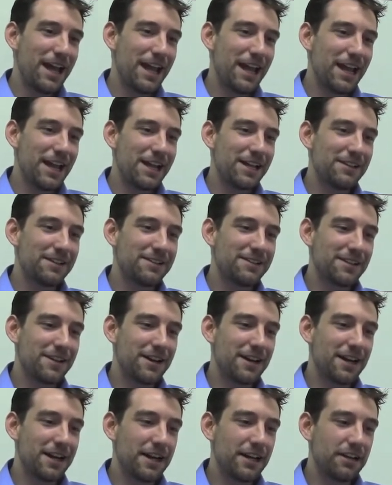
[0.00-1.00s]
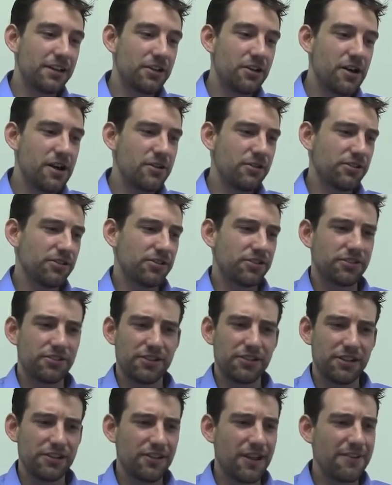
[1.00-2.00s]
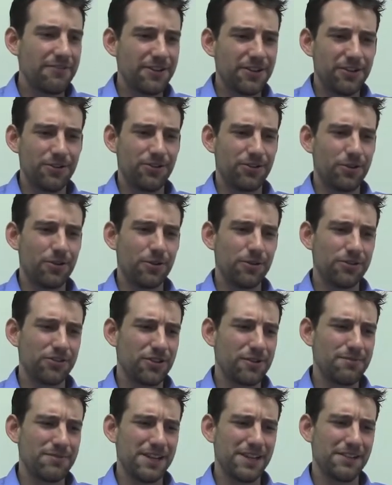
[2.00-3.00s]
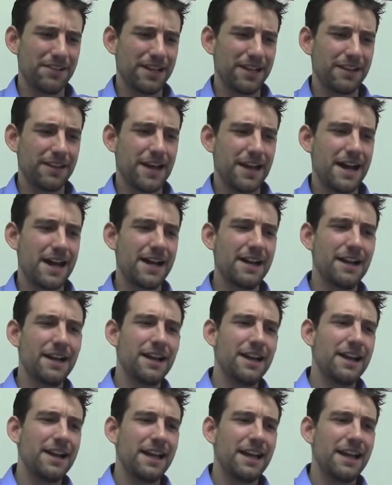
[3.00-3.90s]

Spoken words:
And, I was 11 years old, something like that.